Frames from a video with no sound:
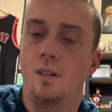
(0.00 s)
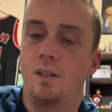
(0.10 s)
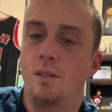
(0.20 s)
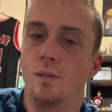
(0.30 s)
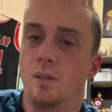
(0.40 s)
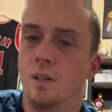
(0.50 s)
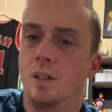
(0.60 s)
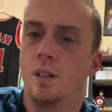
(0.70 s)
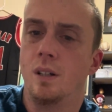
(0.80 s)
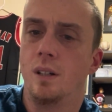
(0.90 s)

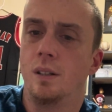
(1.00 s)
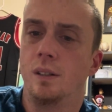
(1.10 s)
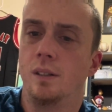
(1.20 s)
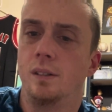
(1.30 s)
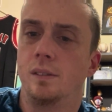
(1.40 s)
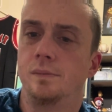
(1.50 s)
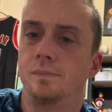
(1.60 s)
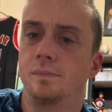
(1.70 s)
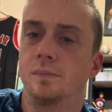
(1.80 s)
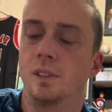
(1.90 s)
oh.
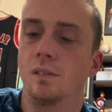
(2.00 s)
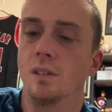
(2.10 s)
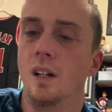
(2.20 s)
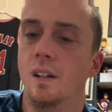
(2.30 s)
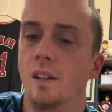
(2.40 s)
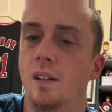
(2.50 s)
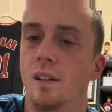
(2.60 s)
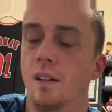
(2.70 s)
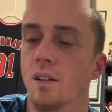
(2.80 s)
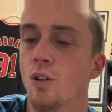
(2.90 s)
All right,
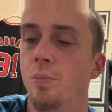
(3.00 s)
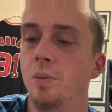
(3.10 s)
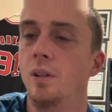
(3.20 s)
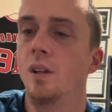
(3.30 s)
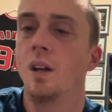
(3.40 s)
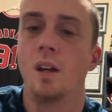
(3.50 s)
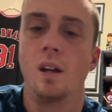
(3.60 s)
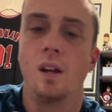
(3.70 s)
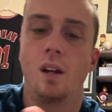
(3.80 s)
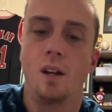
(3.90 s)
they're open.
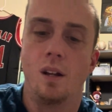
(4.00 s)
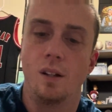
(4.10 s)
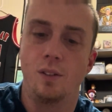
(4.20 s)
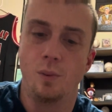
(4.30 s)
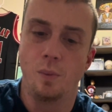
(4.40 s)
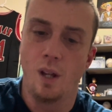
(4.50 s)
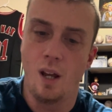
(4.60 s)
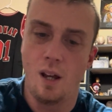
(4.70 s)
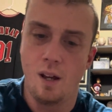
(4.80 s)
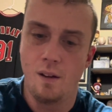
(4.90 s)
Let's see, we
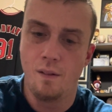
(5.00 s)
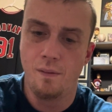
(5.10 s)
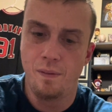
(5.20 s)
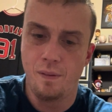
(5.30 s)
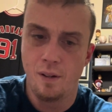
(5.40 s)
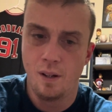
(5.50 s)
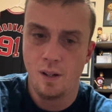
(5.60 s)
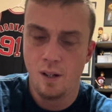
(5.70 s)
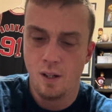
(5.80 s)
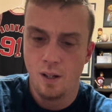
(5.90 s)
have,
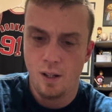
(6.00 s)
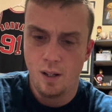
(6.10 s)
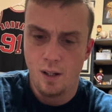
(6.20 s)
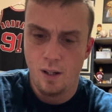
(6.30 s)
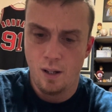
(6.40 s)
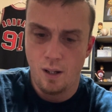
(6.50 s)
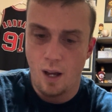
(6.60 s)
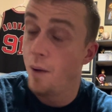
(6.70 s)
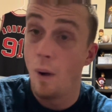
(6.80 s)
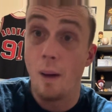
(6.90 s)

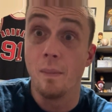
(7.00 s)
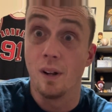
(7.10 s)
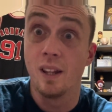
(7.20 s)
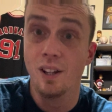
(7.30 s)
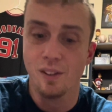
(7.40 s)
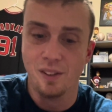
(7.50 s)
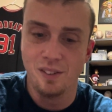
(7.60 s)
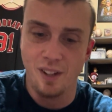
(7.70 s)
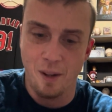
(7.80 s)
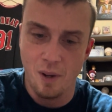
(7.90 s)
oh, I'm gonna kill
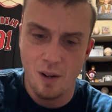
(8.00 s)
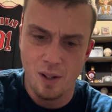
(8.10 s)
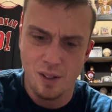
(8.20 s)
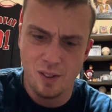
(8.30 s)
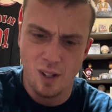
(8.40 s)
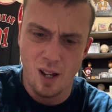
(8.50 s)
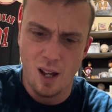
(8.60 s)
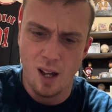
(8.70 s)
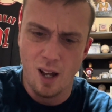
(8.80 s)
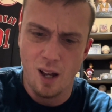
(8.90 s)
this name. Wow, it's
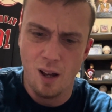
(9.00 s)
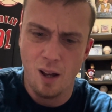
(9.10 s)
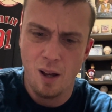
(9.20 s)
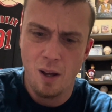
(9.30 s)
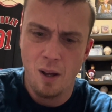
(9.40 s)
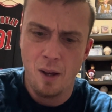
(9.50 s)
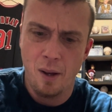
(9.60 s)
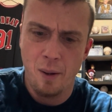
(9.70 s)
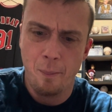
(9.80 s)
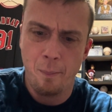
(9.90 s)
uh,
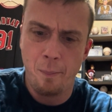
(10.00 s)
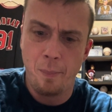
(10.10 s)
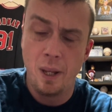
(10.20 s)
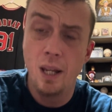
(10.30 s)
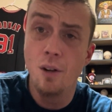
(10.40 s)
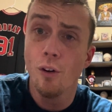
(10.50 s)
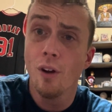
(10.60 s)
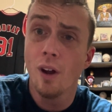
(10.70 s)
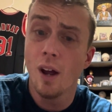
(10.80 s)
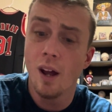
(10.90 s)
Peter